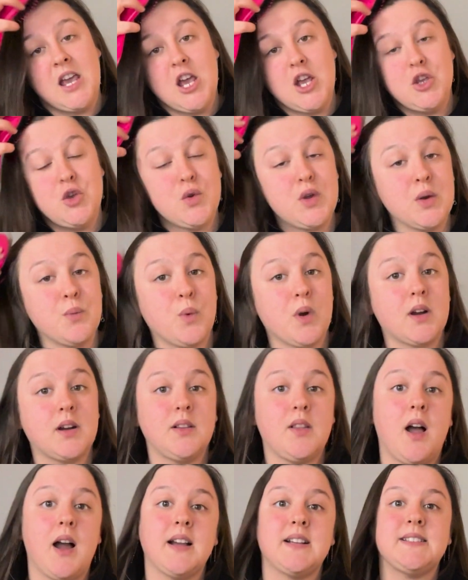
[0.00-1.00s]
you can work
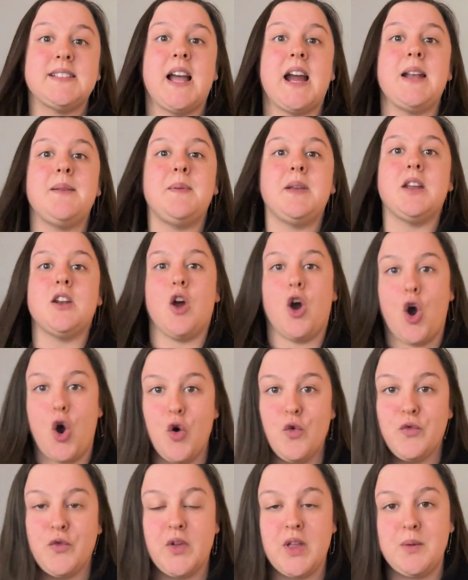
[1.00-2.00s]
alongside me and
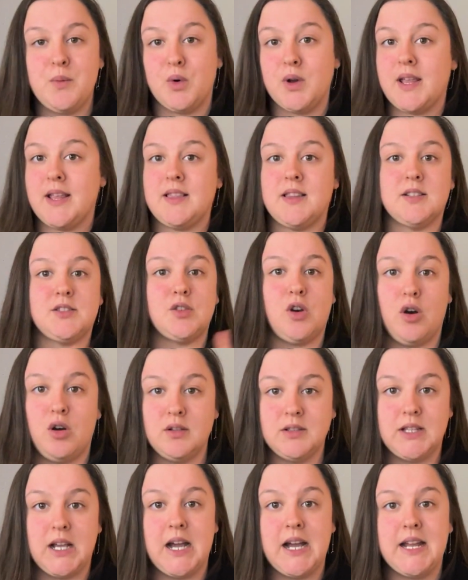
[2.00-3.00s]
hopefully we'll get this all
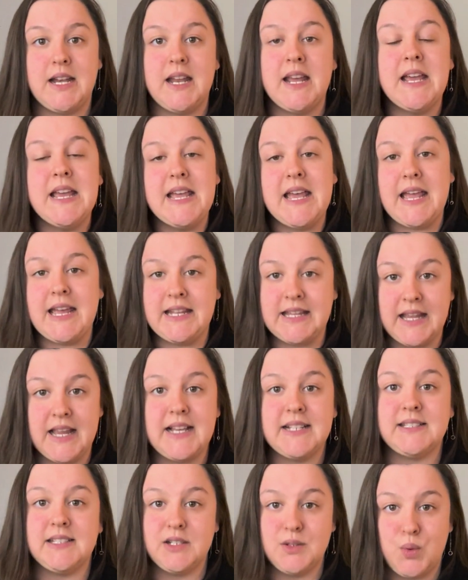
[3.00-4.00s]
done in
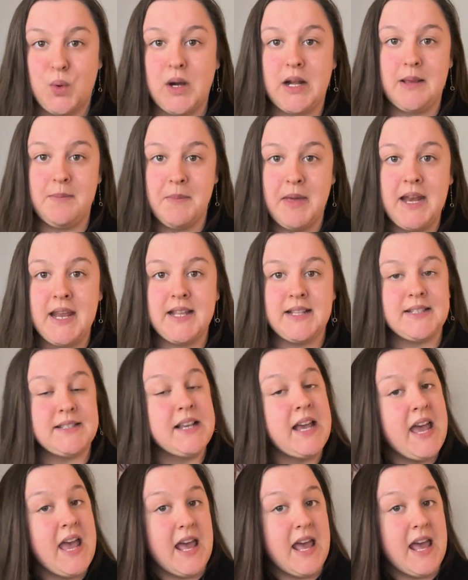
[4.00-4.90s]
less than 20 minutes.